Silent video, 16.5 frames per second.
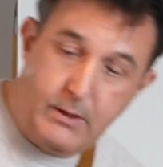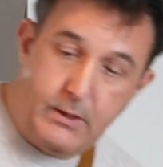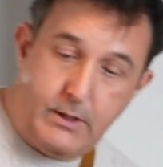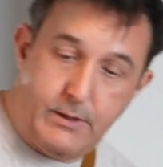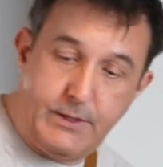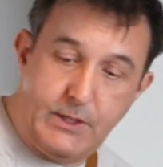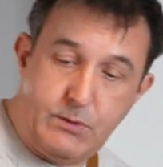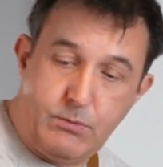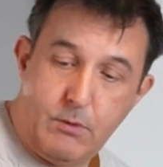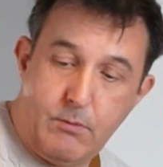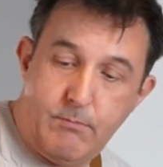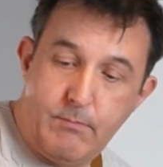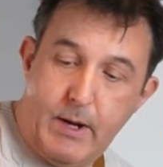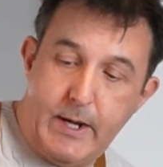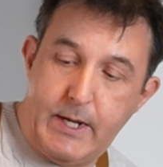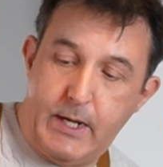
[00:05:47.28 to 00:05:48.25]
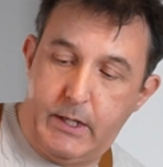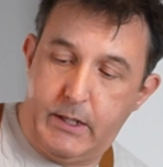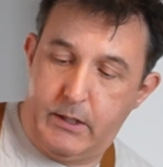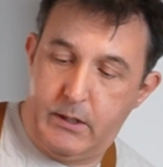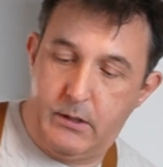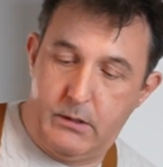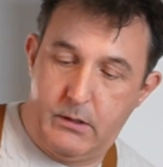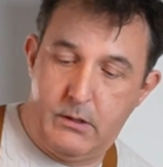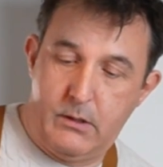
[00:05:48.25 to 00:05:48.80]
And this will make
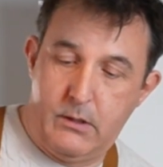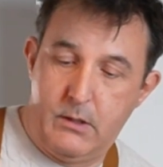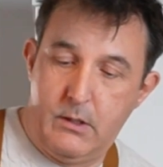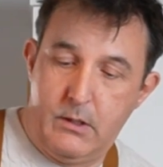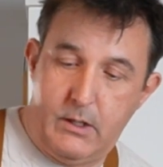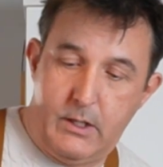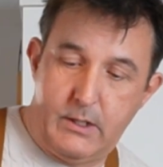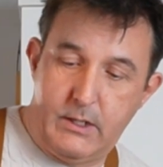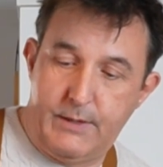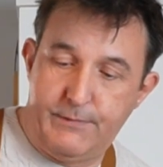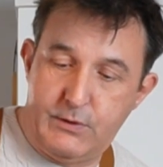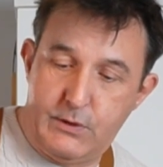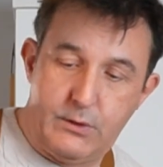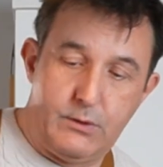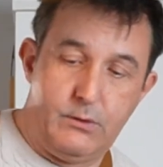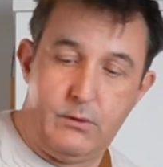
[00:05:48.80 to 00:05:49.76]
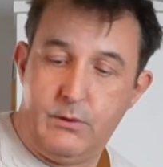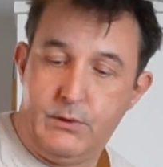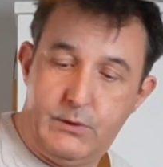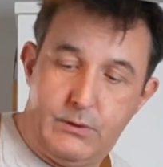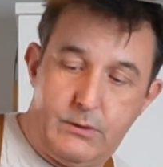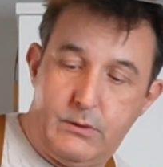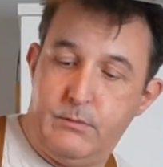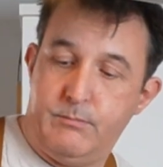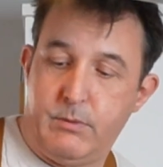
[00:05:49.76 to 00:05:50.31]
enough
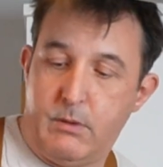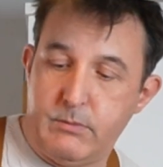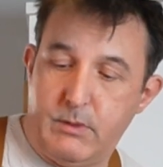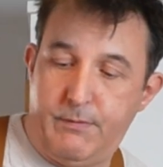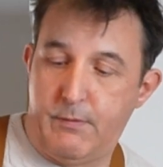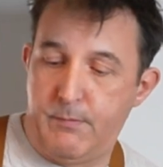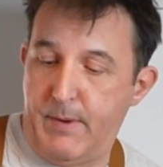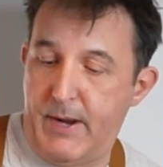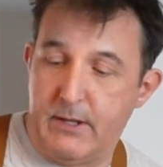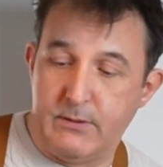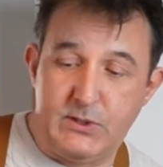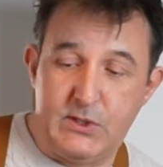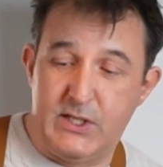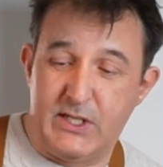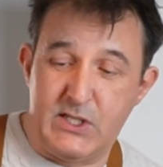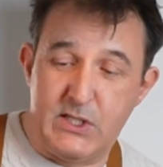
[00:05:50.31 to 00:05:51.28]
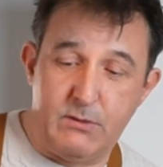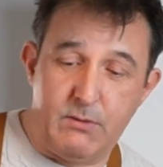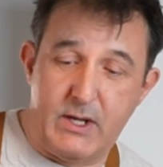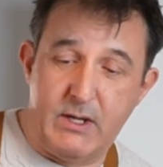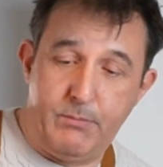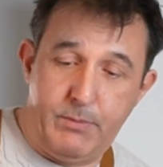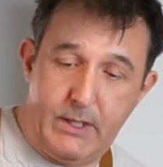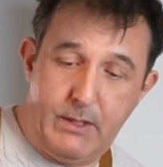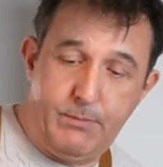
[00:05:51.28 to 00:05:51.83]
sauce probably for about 6 to
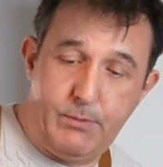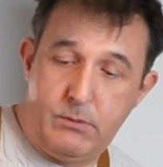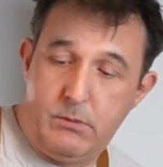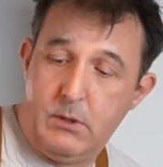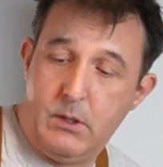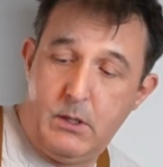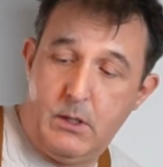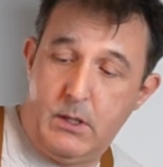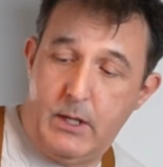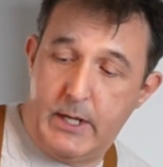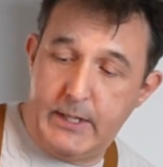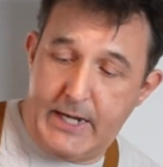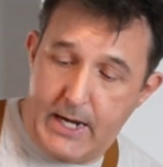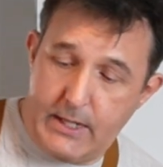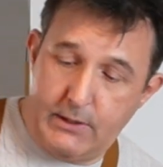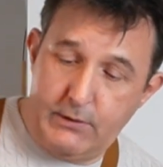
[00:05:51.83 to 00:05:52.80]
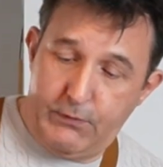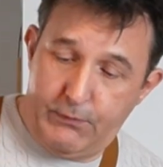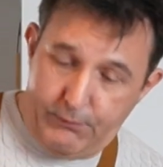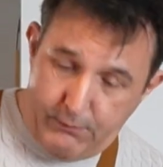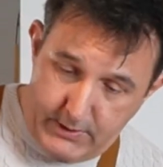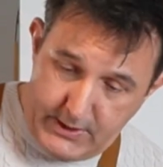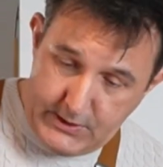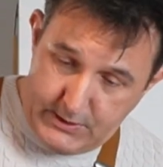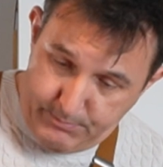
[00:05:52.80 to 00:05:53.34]
8 people. Again, it's
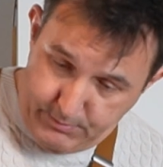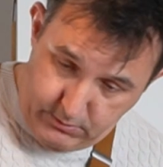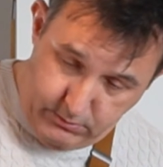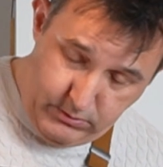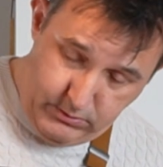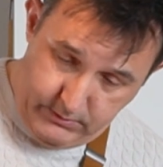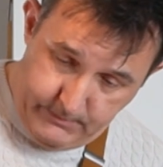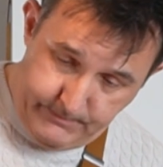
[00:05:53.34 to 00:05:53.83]
freezable.